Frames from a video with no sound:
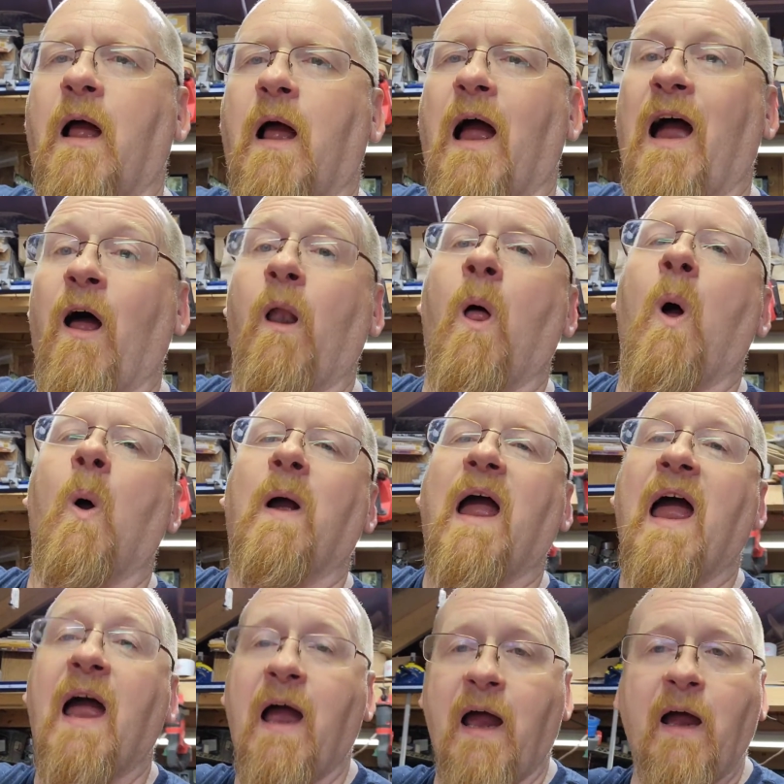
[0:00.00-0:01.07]
how long
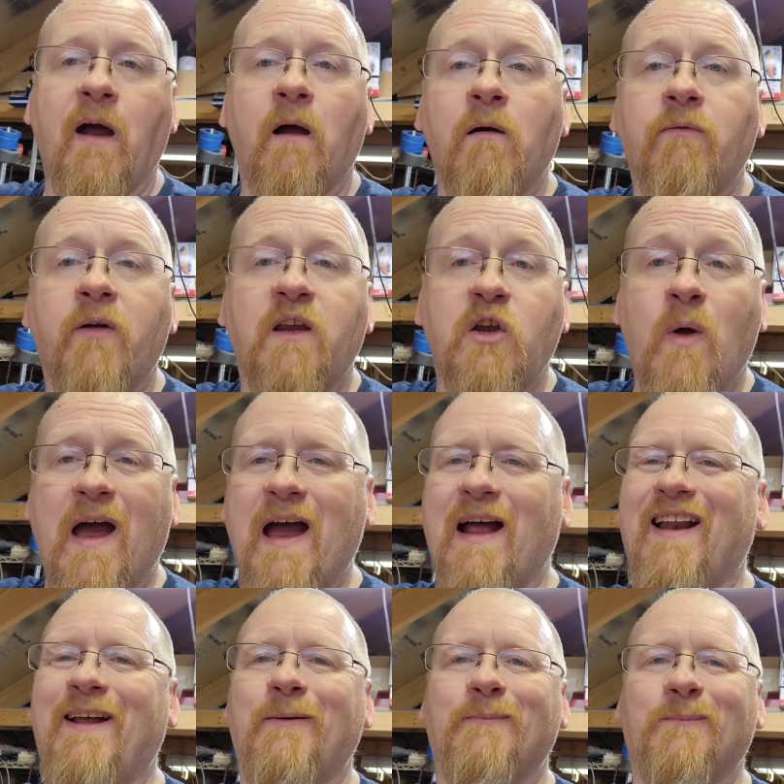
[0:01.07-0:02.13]
have you
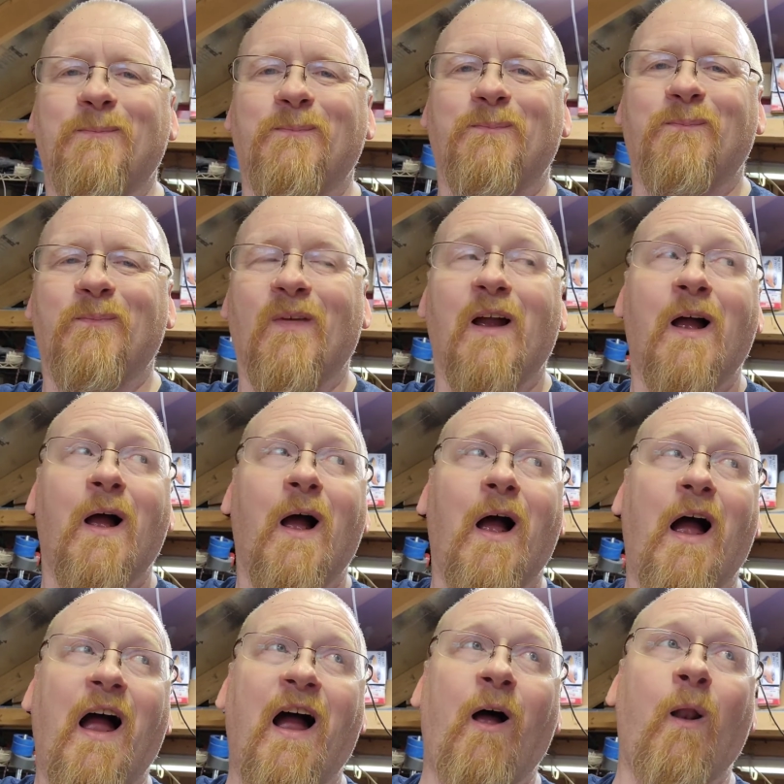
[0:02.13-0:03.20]
had it,
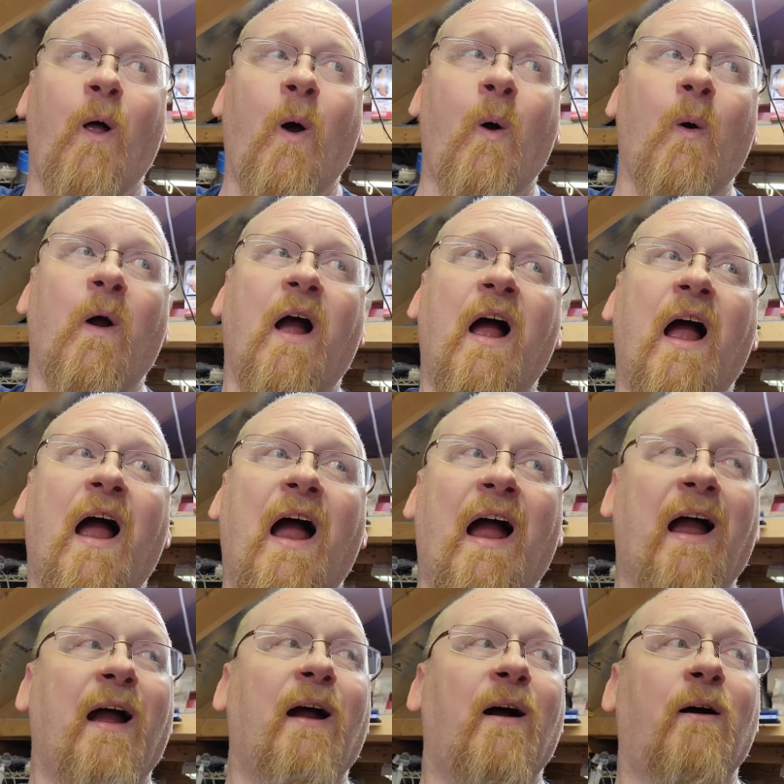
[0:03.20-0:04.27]
how long
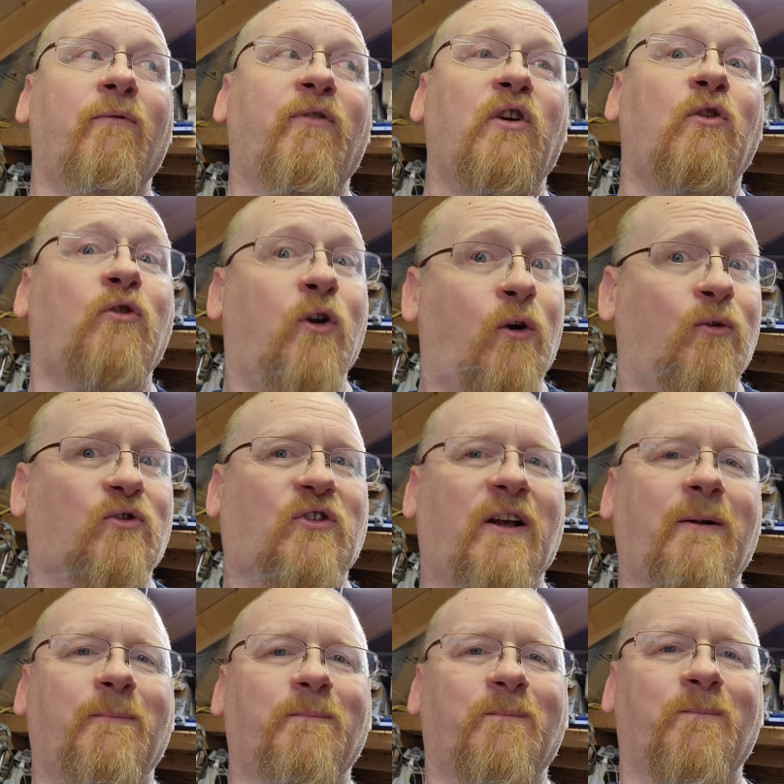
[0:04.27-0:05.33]
have you used
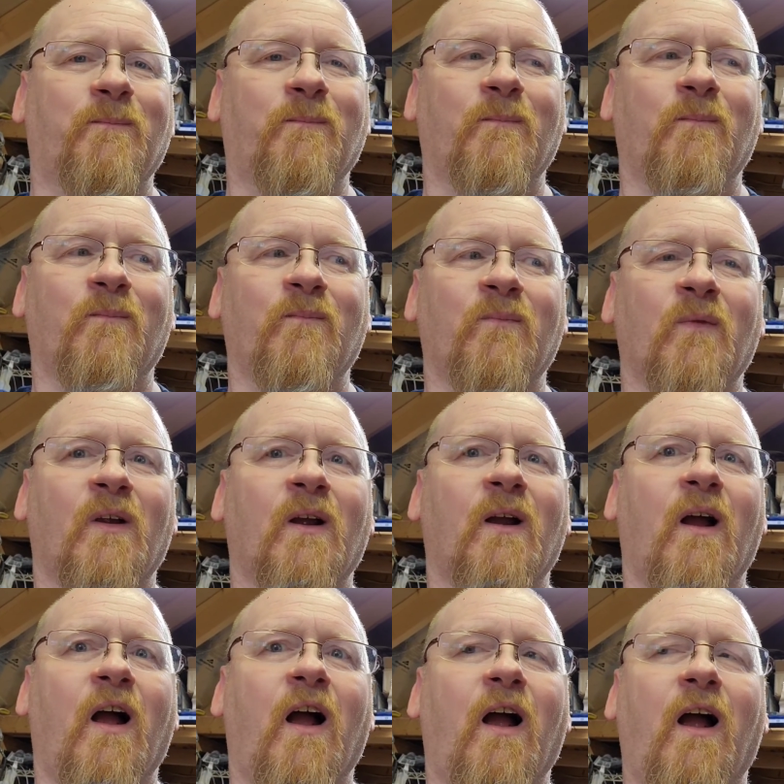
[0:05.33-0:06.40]
it,
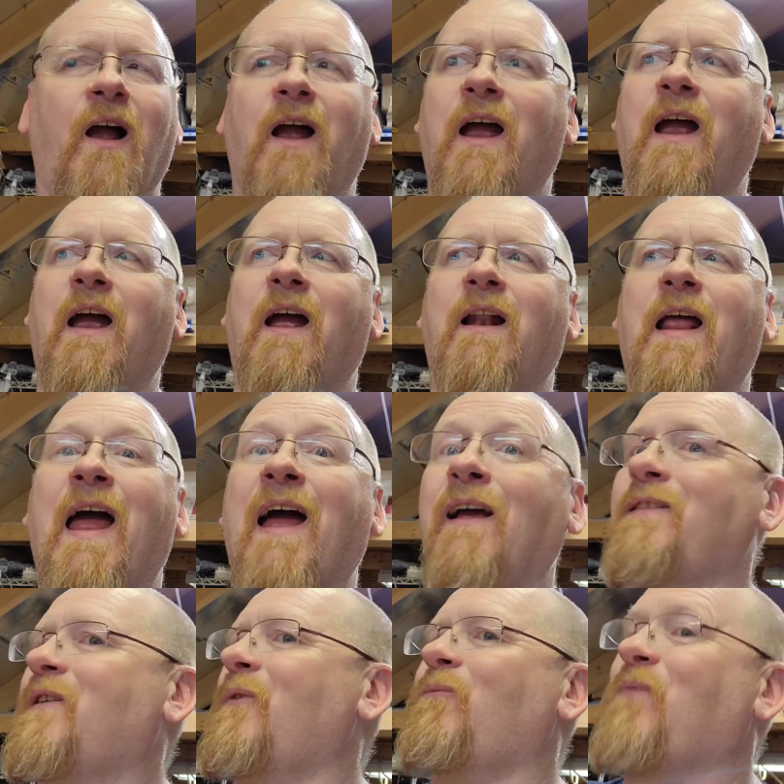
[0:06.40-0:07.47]
and
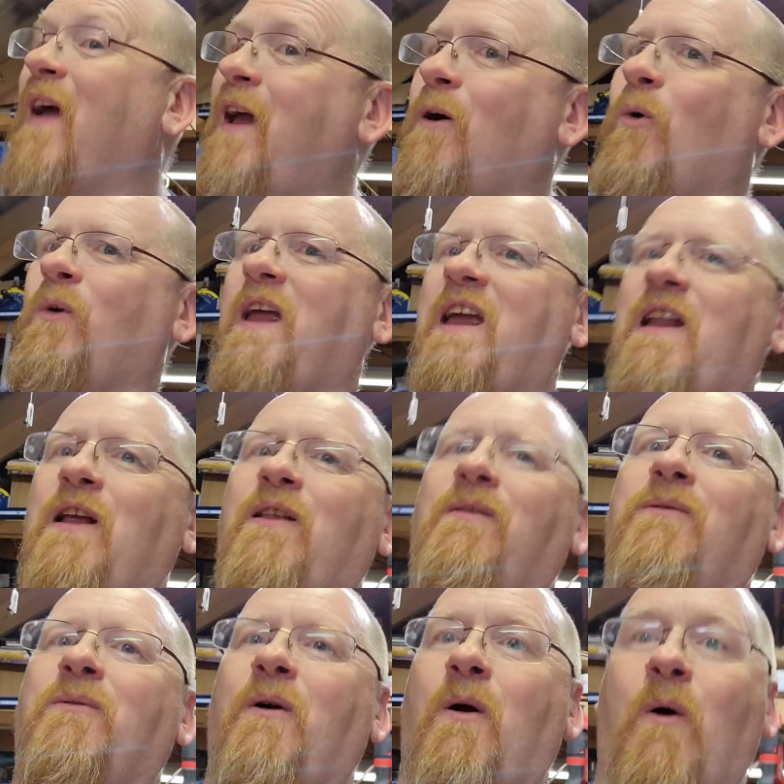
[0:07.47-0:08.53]
has it failed any
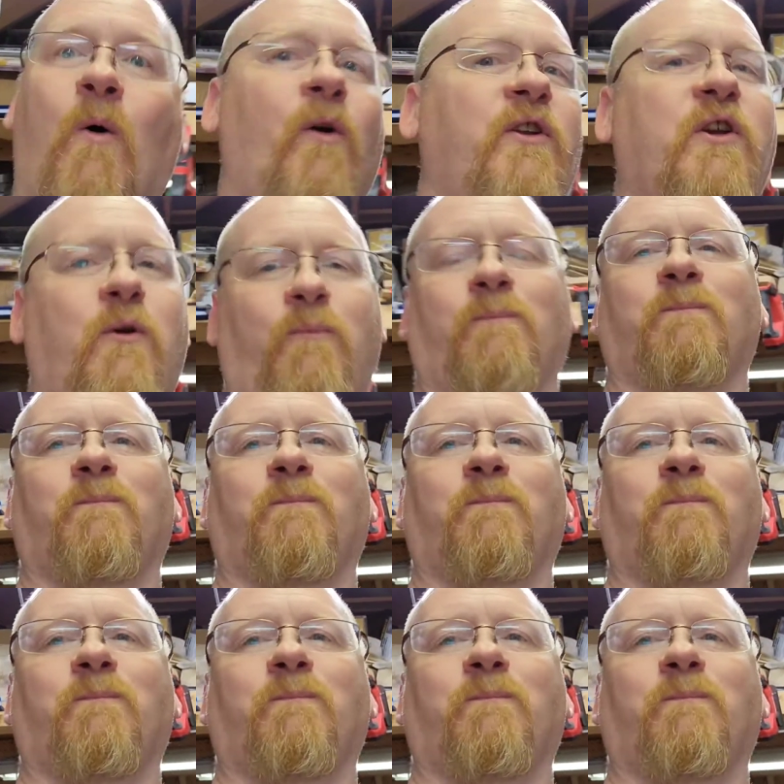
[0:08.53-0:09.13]
on you?